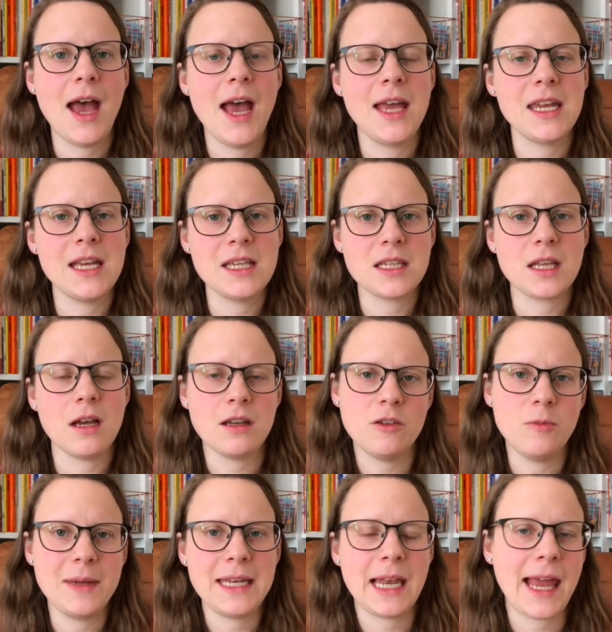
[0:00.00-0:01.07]
and it's
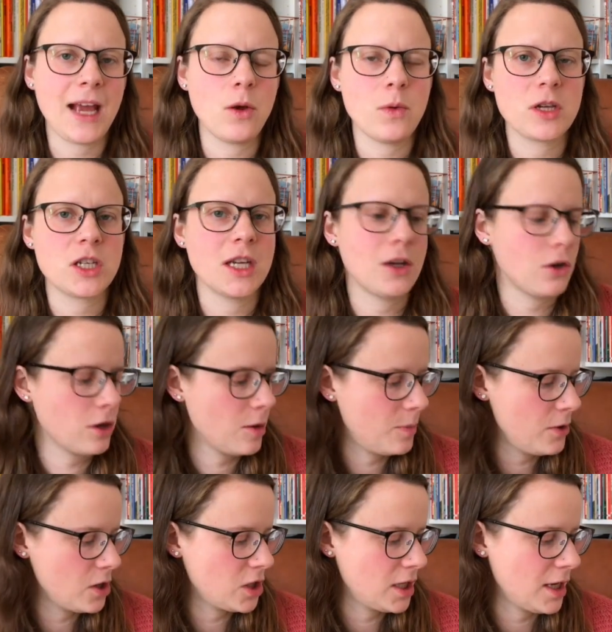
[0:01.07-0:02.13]
kind of been languishing on our
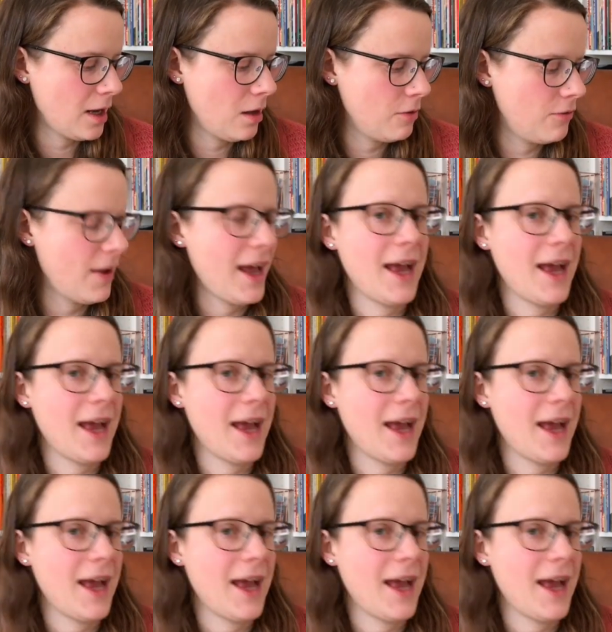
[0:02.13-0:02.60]
bookshelf